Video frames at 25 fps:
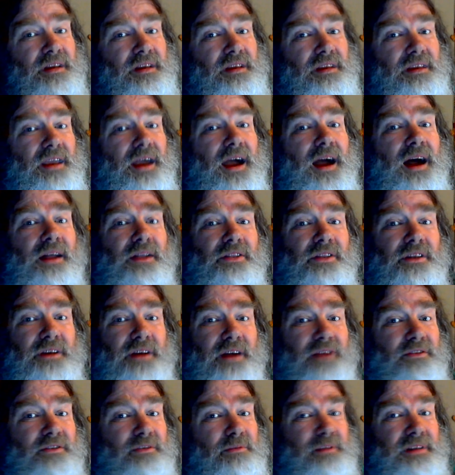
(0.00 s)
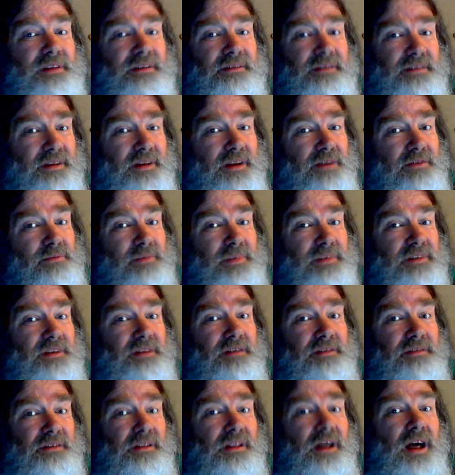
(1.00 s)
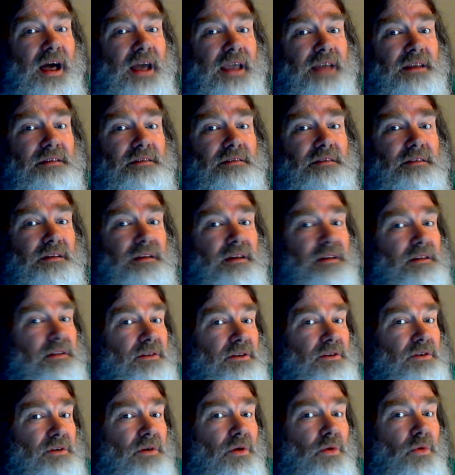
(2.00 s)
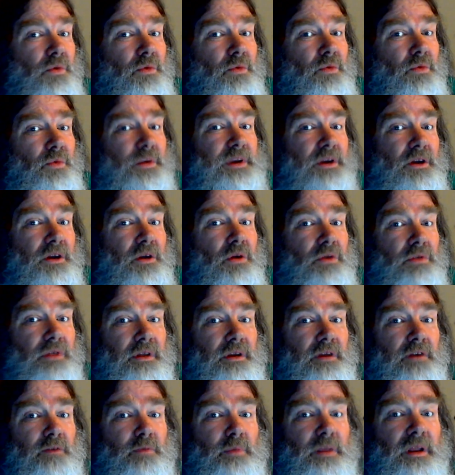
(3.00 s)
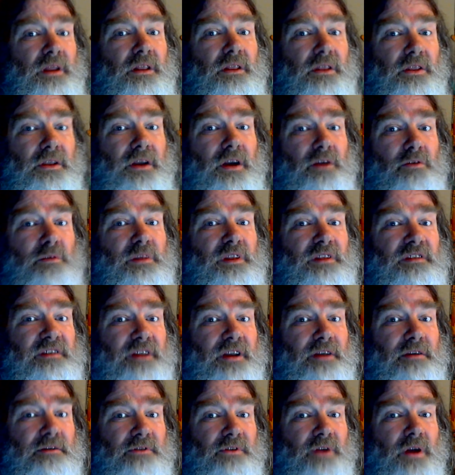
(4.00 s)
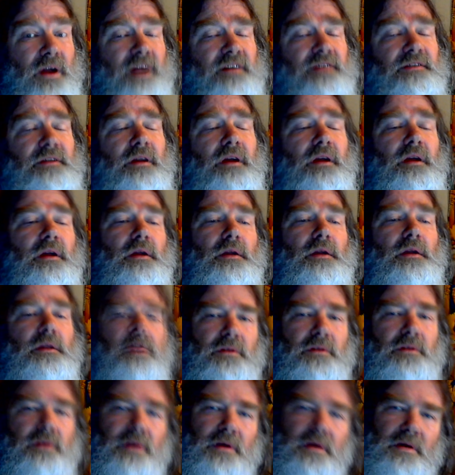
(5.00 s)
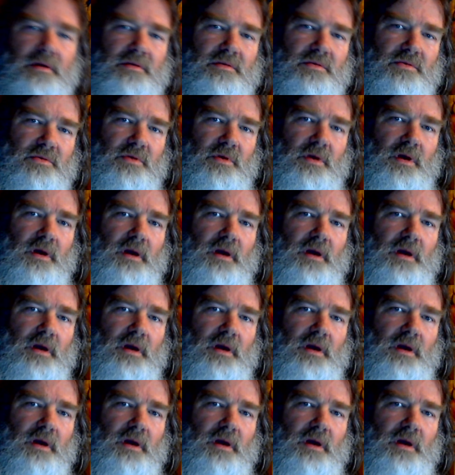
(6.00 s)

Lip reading: Yeah, the government doesn't lie. You know, we know the government. The government's there for us. No.